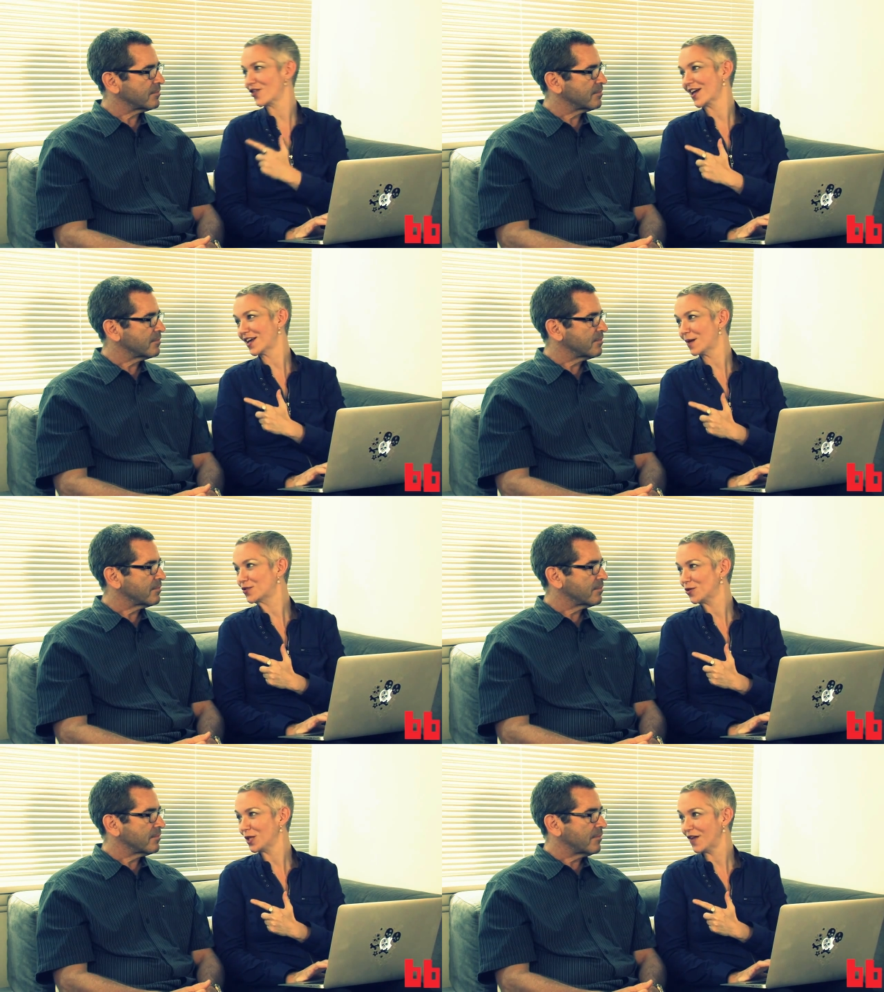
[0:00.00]
Speaker 1: to crank it up
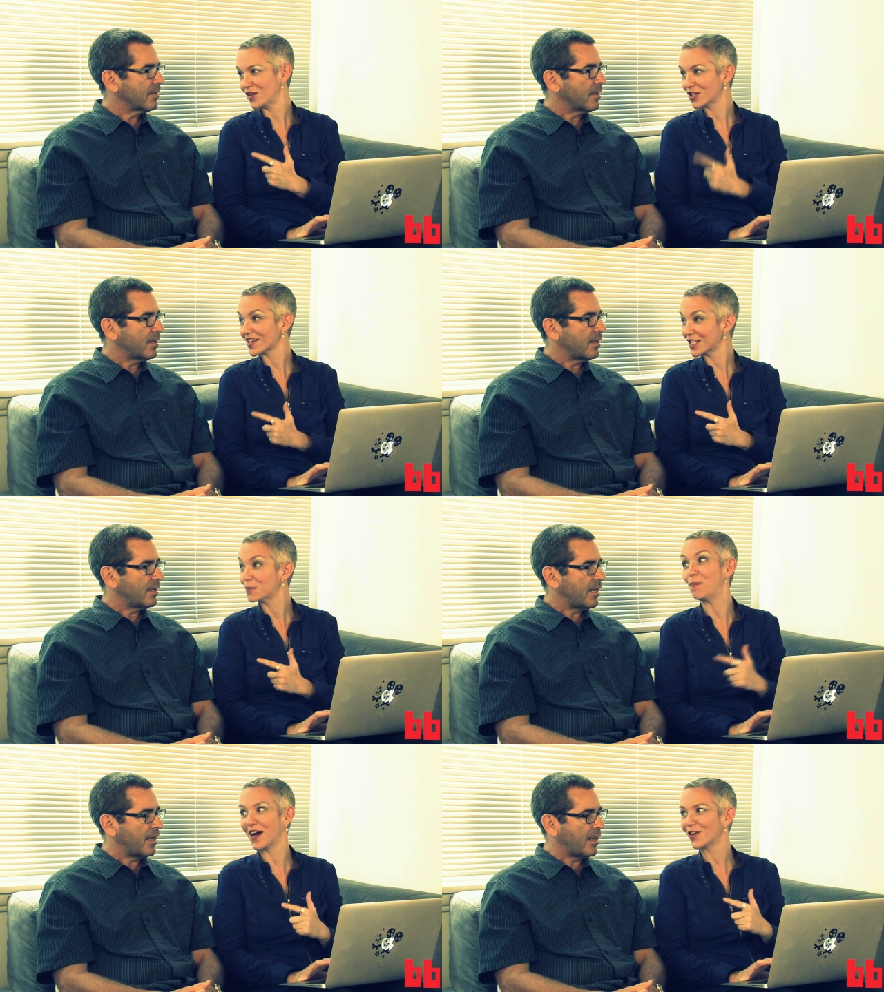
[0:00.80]
to 11, just like
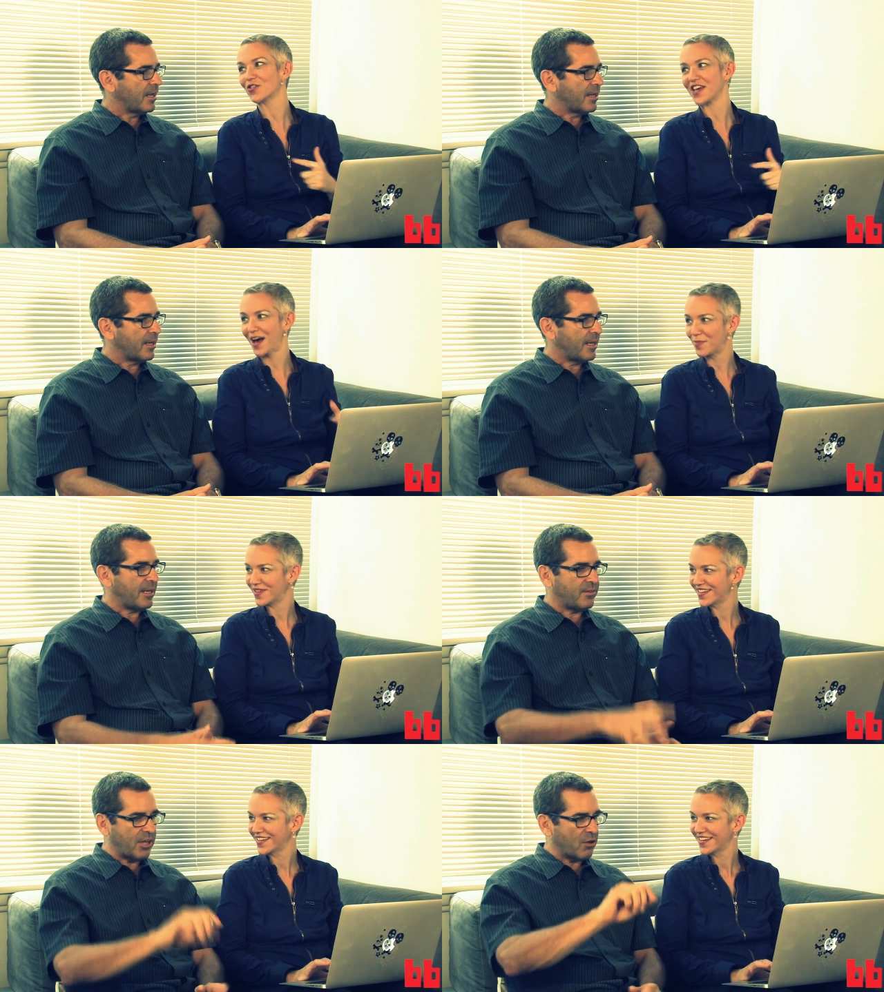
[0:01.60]
Spinal Tap.
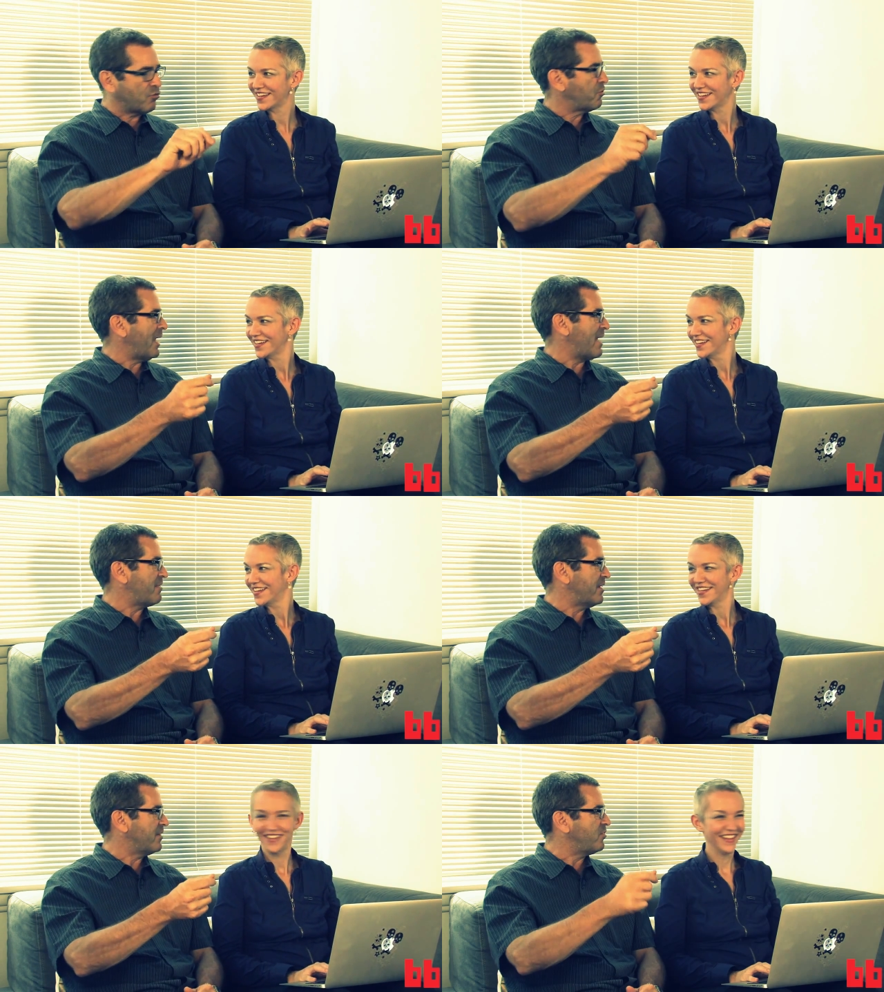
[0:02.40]
Speaker 2: It goes to
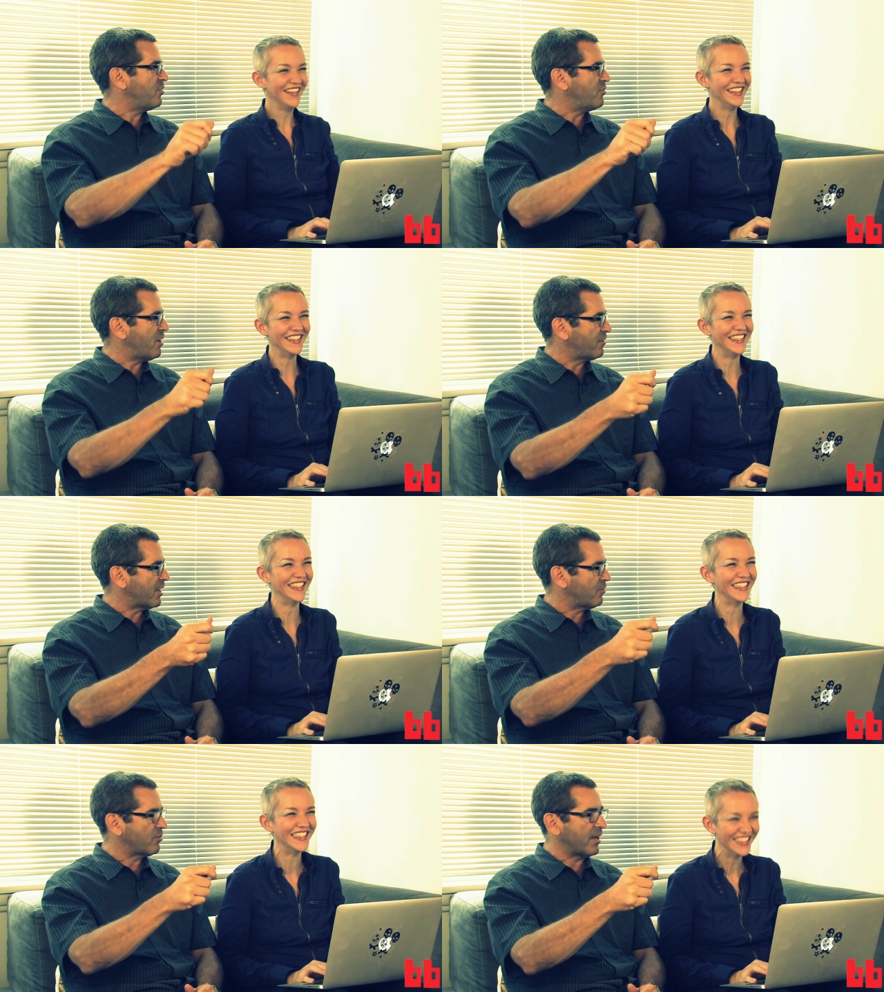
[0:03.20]
11. This is a show that
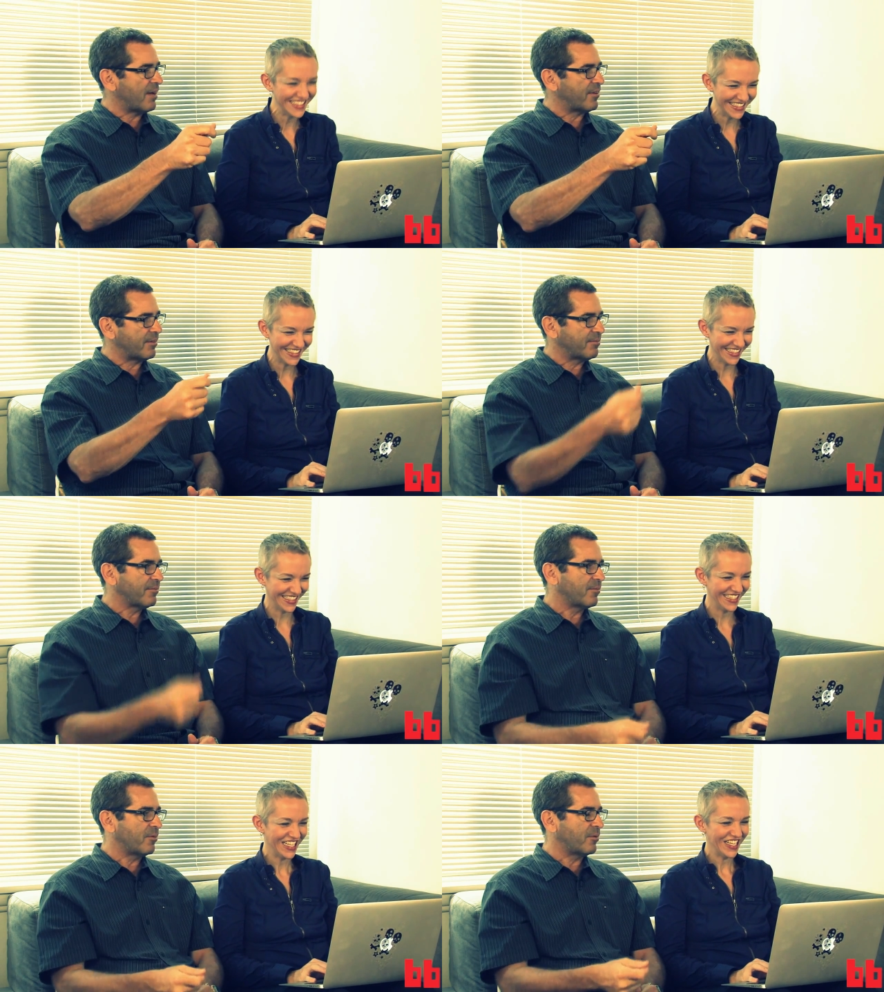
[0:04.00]
goes to 11.
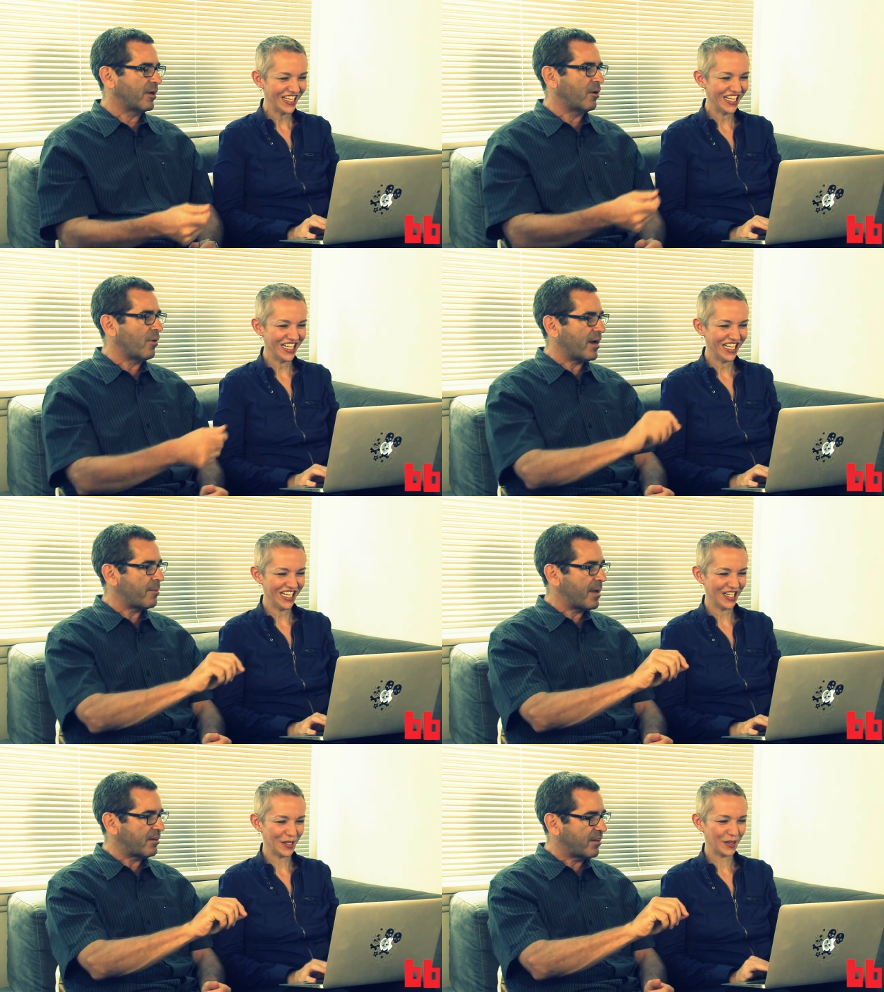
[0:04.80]
You know, why
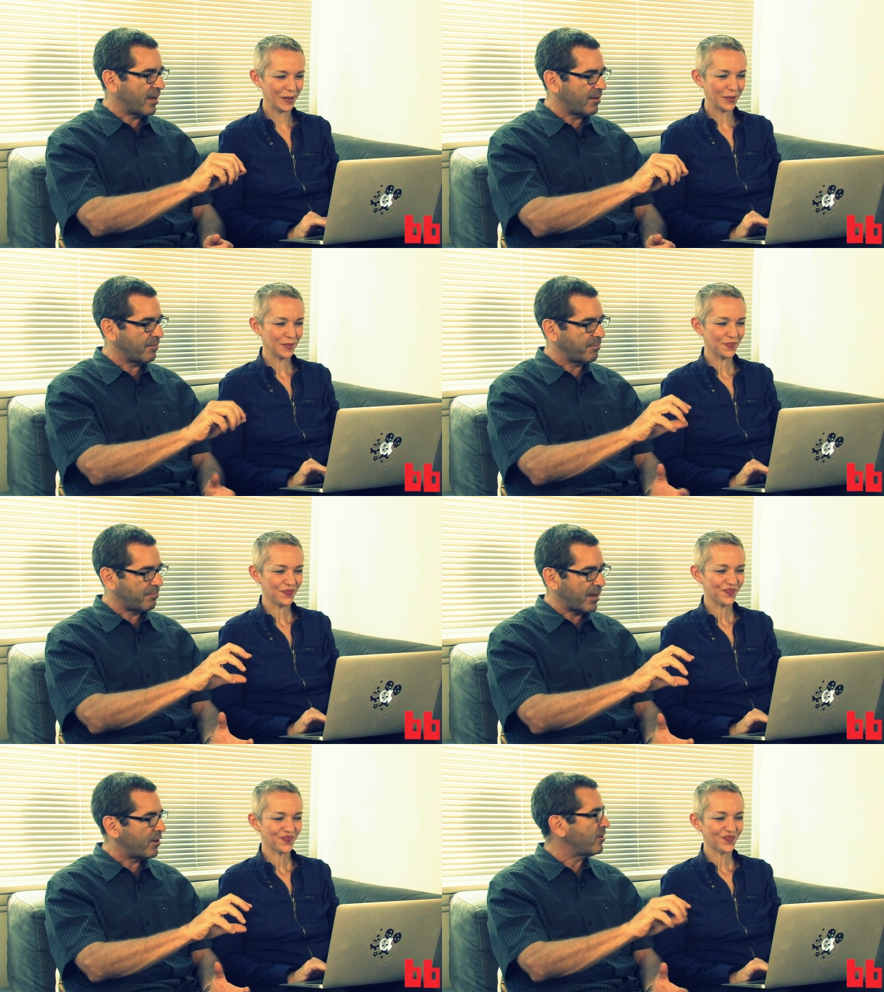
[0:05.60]
not make 10
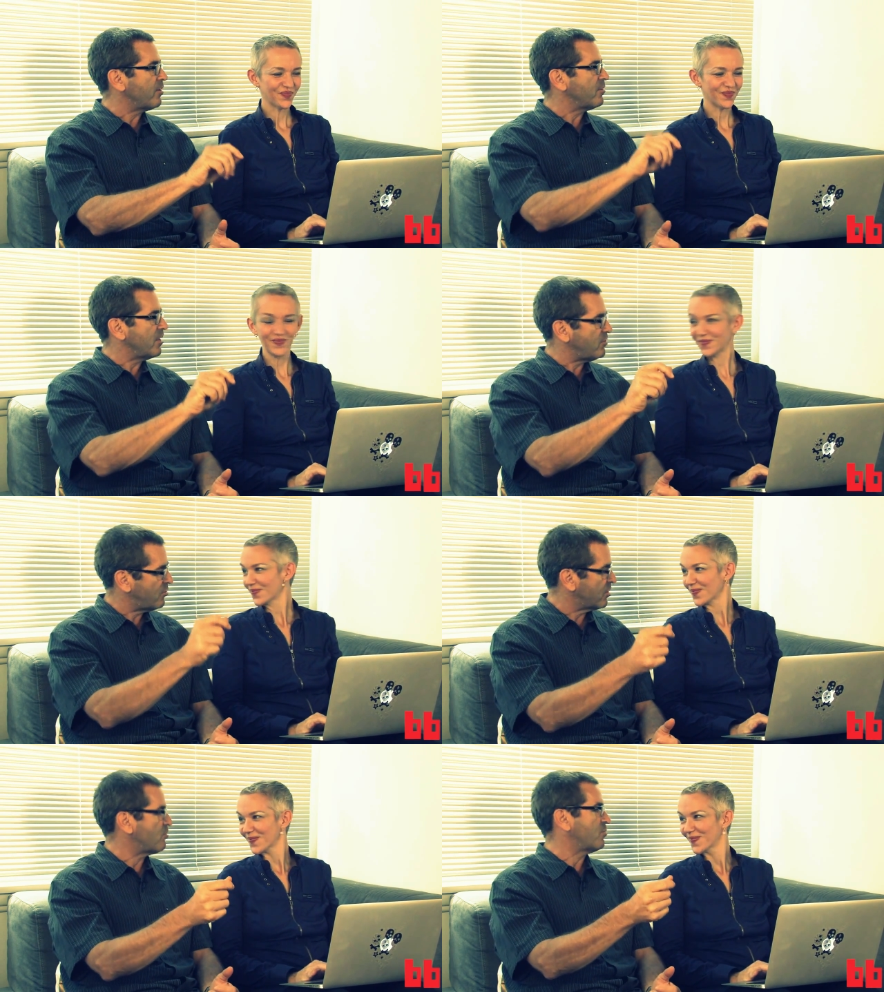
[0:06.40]
better? No, it
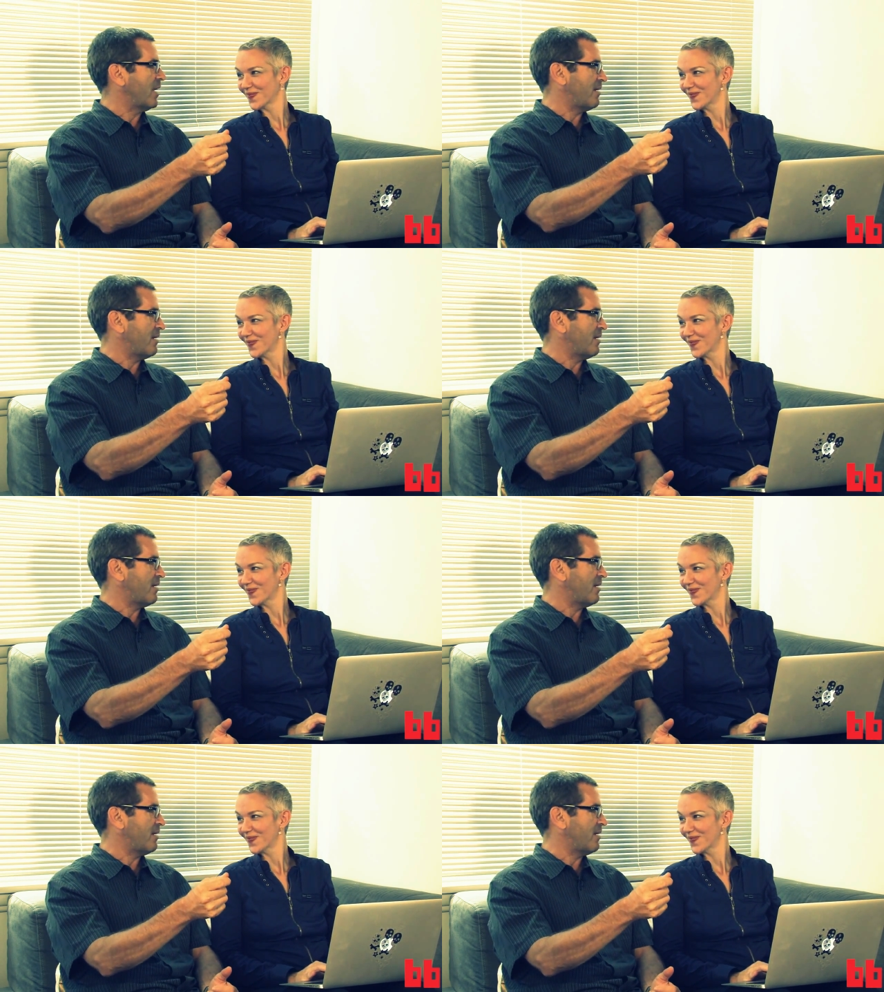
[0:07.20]
just goes